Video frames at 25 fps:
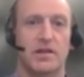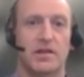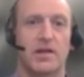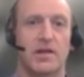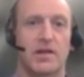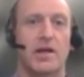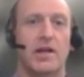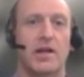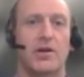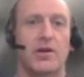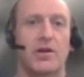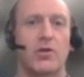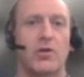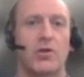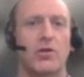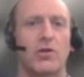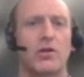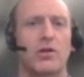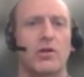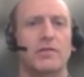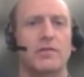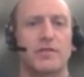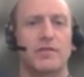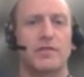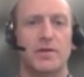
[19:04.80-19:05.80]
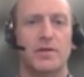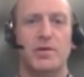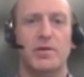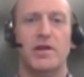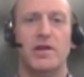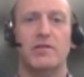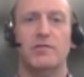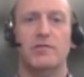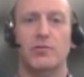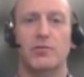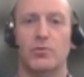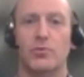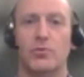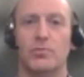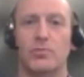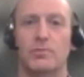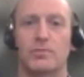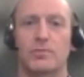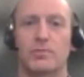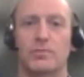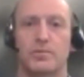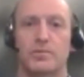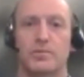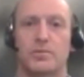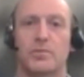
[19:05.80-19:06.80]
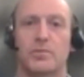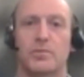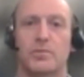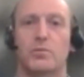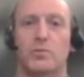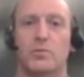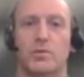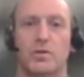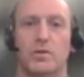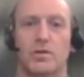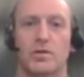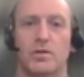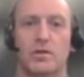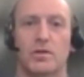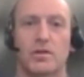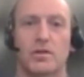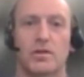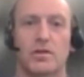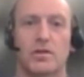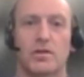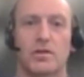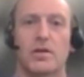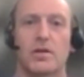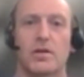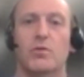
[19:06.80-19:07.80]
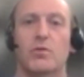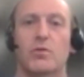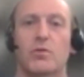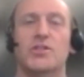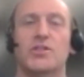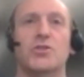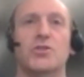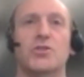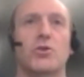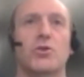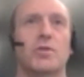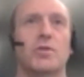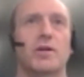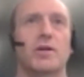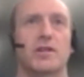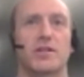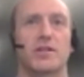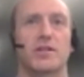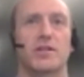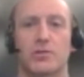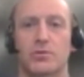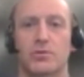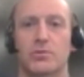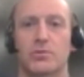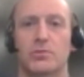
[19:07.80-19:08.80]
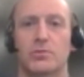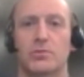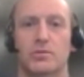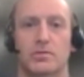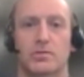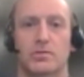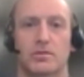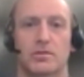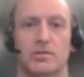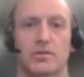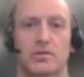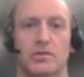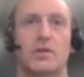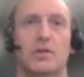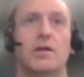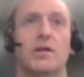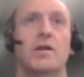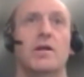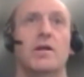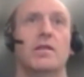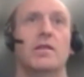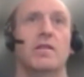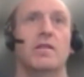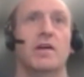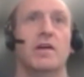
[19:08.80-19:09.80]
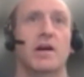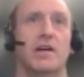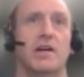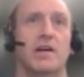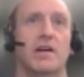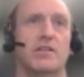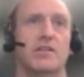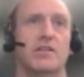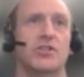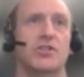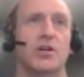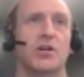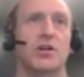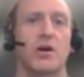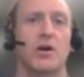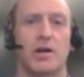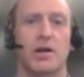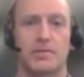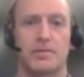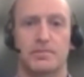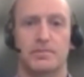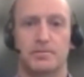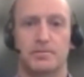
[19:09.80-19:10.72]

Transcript: and an online feedback form, which is open until the 8th of July.